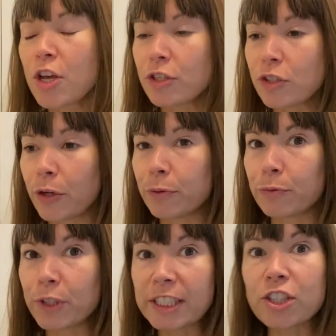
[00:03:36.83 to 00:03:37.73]
So
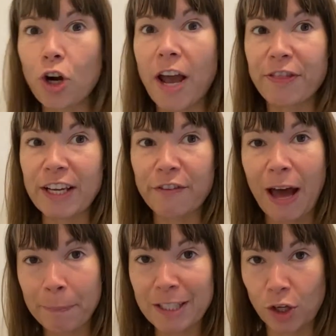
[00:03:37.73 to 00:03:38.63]
really try and think of
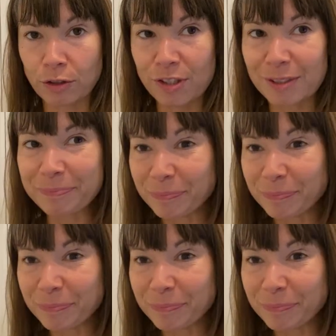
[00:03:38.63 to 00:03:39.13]
happy songs